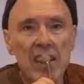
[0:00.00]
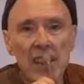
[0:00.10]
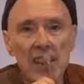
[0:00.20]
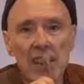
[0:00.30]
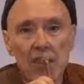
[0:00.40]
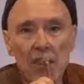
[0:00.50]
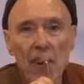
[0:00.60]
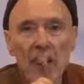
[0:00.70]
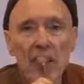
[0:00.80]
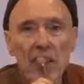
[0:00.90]
That's
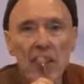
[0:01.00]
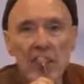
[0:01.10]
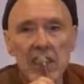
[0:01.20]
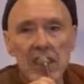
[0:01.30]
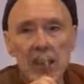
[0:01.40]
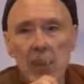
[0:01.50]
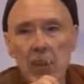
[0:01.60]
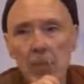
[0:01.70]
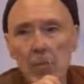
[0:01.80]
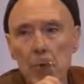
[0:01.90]
very interesting and
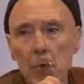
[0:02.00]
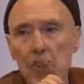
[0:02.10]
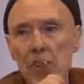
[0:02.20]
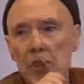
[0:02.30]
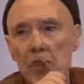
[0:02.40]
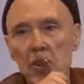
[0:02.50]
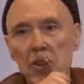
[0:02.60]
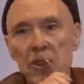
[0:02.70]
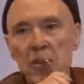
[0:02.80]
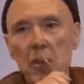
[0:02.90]
very important
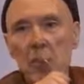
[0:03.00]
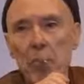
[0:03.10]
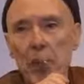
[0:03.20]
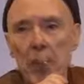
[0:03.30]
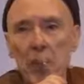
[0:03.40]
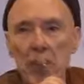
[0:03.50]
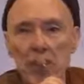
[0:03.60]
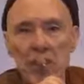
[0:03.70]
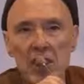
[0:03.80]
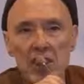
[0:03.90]
sutta with many
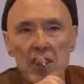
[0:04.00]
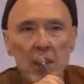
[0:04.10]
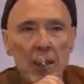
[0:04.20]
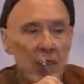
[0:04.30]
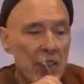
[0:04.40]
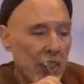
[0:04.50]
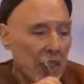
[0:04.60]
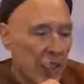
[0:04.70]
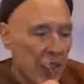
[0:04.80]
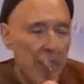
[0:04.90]
questions about the
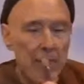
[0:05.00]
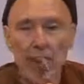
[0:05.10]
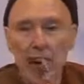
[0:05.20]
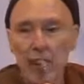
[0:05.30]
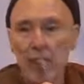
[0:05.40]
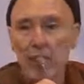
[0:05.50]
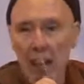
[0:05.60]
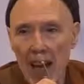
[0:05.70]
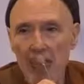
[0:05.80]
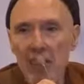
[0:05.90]
5
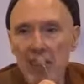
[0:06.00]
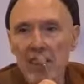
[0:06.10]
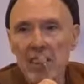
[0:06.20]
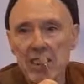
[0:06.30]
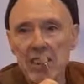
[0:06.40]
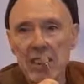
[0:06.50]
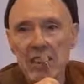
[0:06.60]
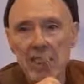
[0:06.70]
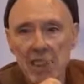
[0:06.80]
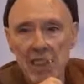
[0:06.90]

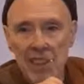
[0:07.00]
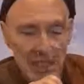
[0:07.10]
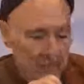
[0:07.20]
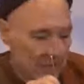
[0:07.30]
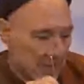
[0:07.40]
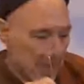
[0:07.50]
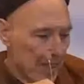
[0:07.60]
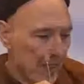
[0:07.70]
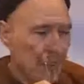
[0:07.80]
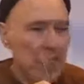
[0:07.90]
aggregates.
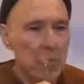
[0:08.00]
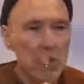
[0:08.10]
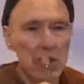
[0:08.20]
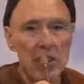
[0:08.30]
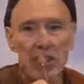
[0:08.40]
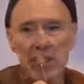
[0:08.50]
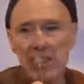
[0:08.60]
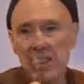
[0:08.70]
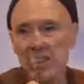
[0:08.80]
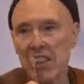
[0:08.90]
So this will give
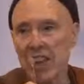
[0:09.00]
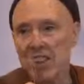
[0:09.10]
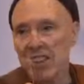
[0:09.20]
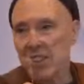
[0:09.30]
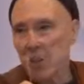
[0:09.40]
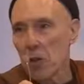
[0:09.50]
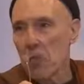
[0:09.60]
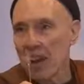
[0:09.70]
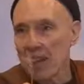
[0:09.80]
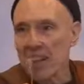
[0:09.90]
us a chance to go
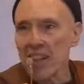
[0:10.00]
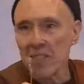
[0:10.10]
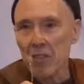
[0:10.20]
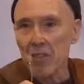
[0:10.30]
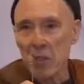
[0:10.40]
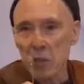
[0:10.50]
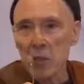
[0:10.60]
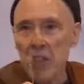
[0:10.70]
back and review